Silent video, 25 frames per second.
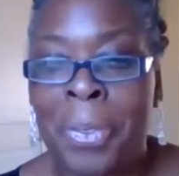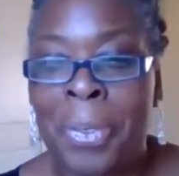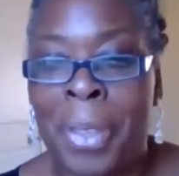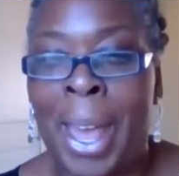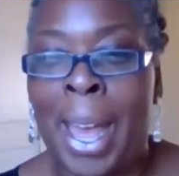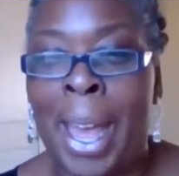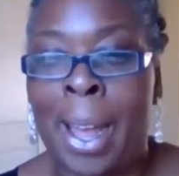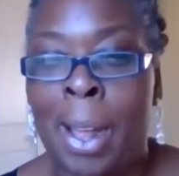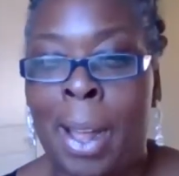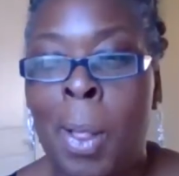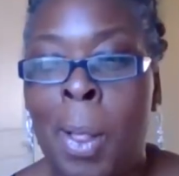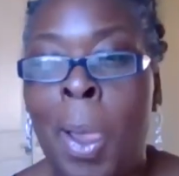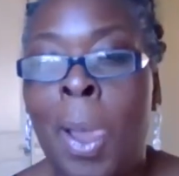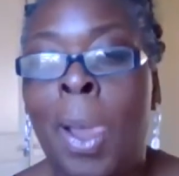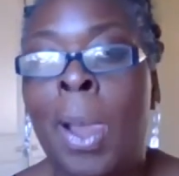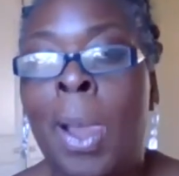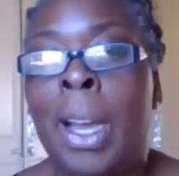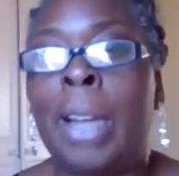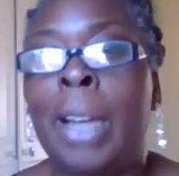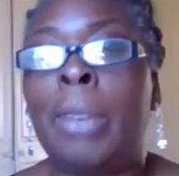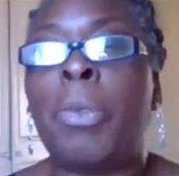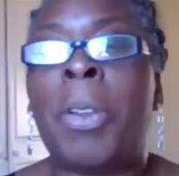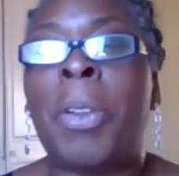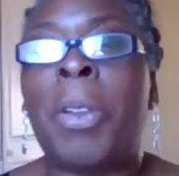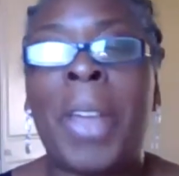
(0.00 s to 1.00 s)
top of that.
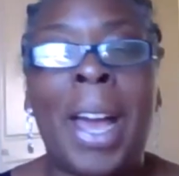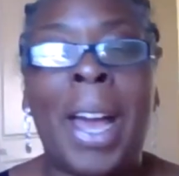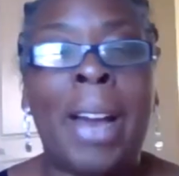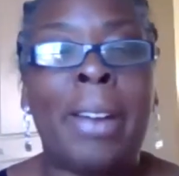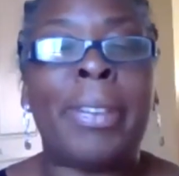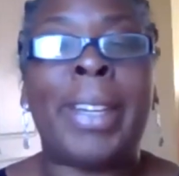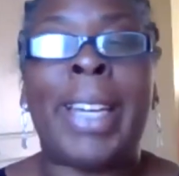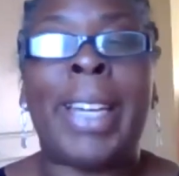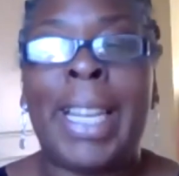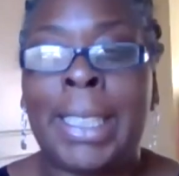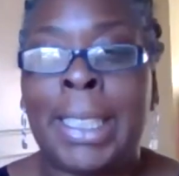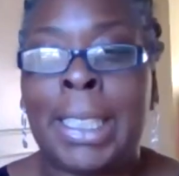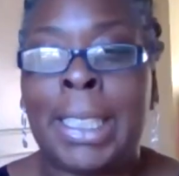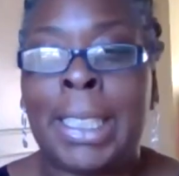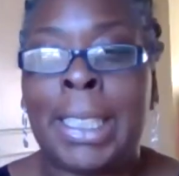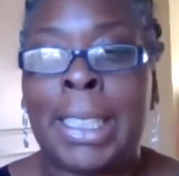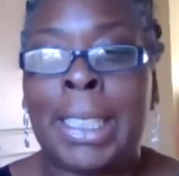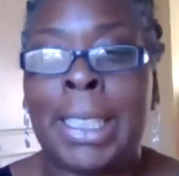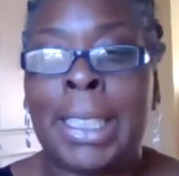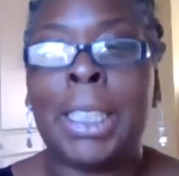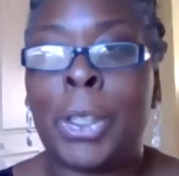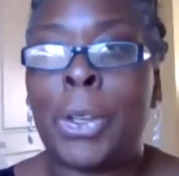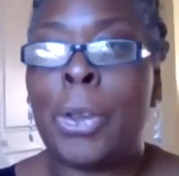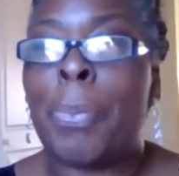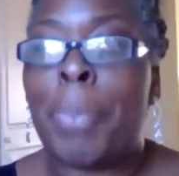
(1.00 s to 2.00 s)
And without
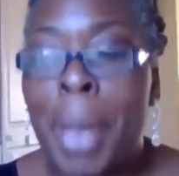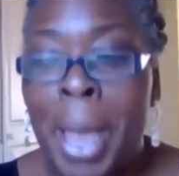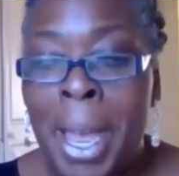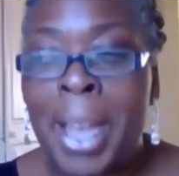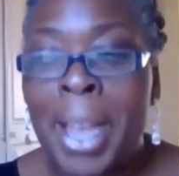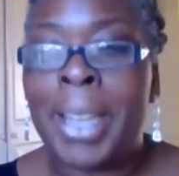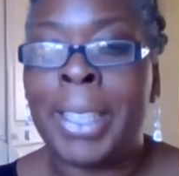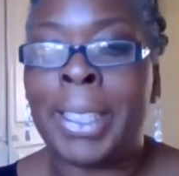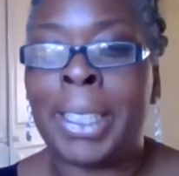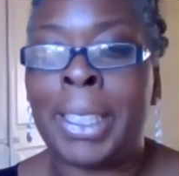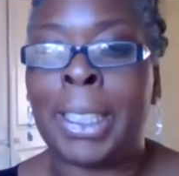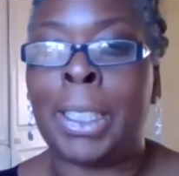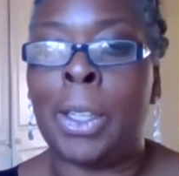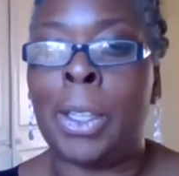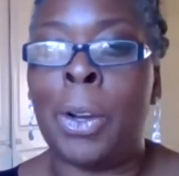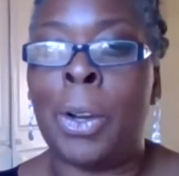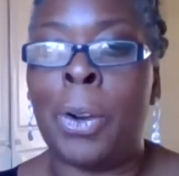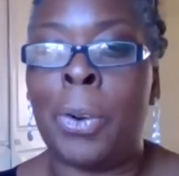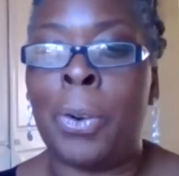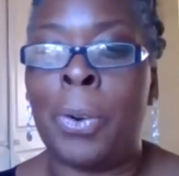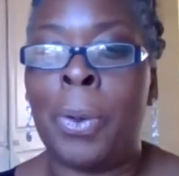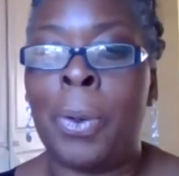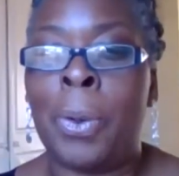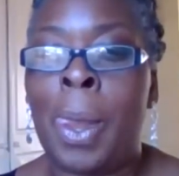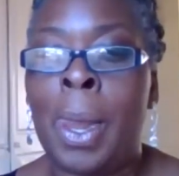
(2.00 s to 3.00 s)
getting too
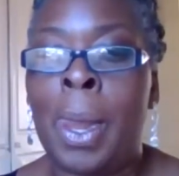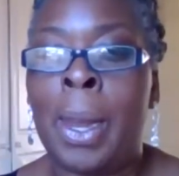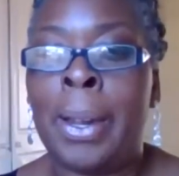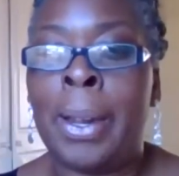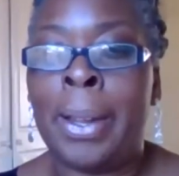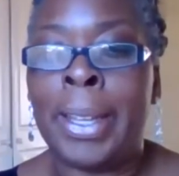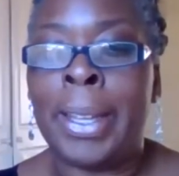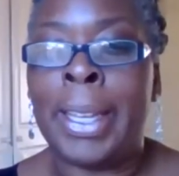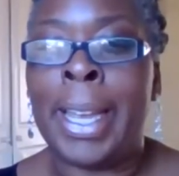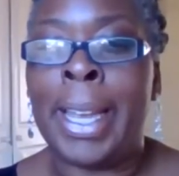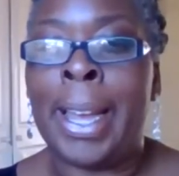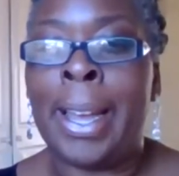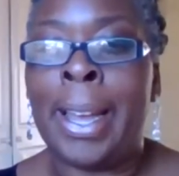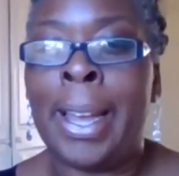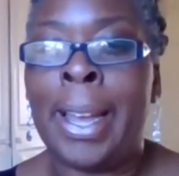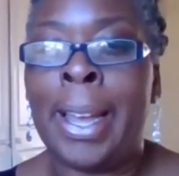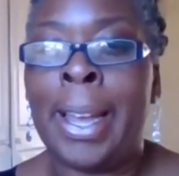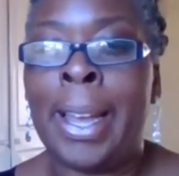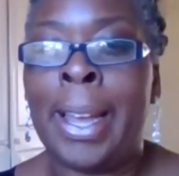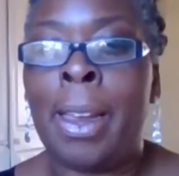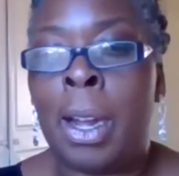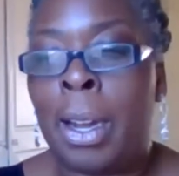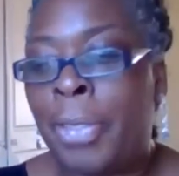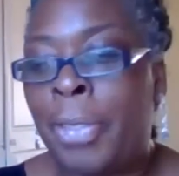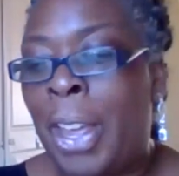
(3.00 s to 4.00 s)
personal,
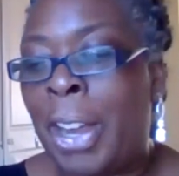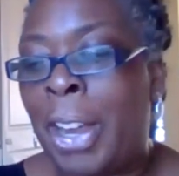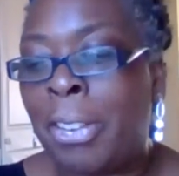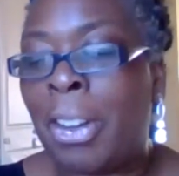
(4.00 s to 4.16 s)
yeah,